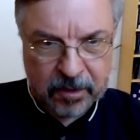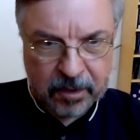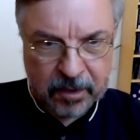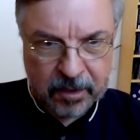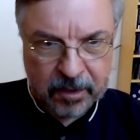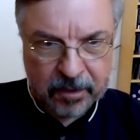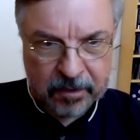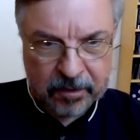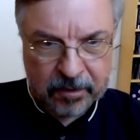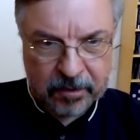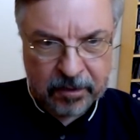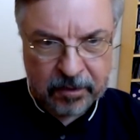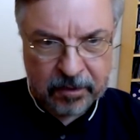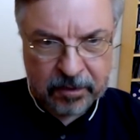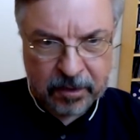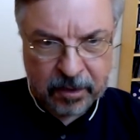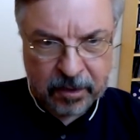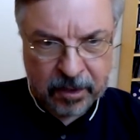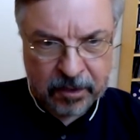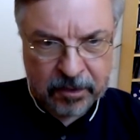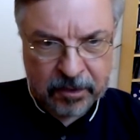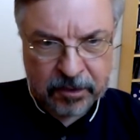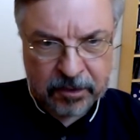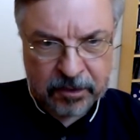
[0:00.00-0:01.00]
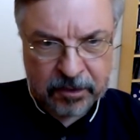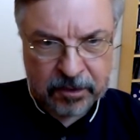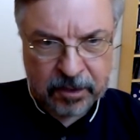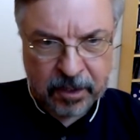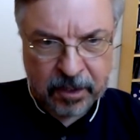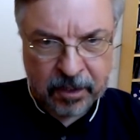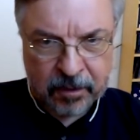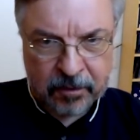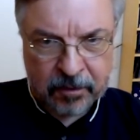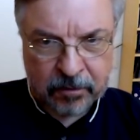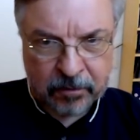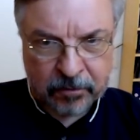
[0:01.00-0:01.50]
And these are actually
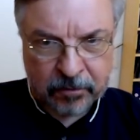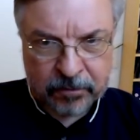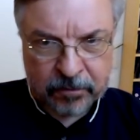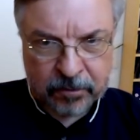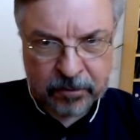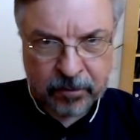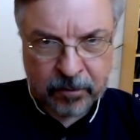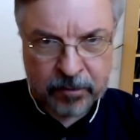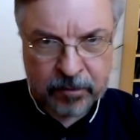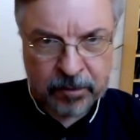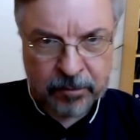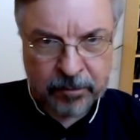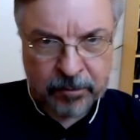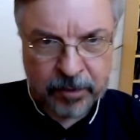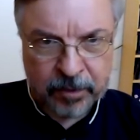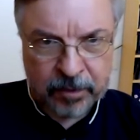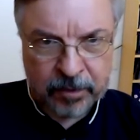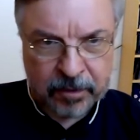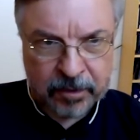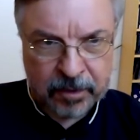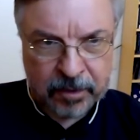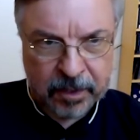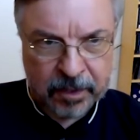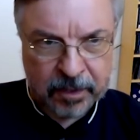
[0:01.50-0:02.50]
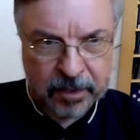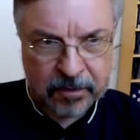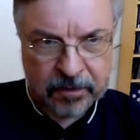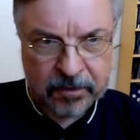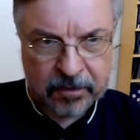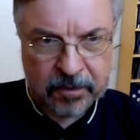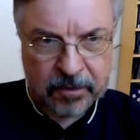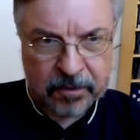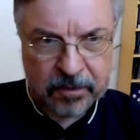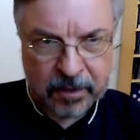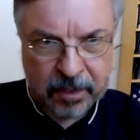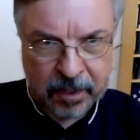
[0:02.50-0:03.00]
signs of sclerosing
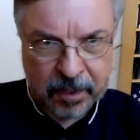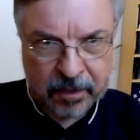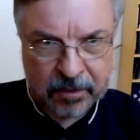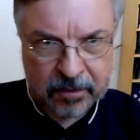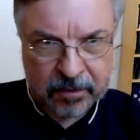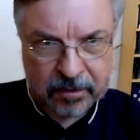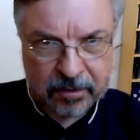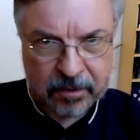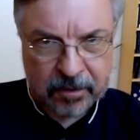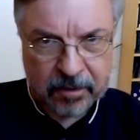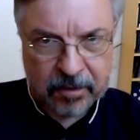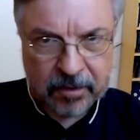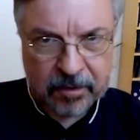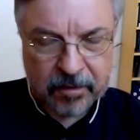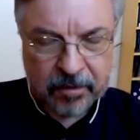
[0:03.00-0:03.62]
peritonitis. Next.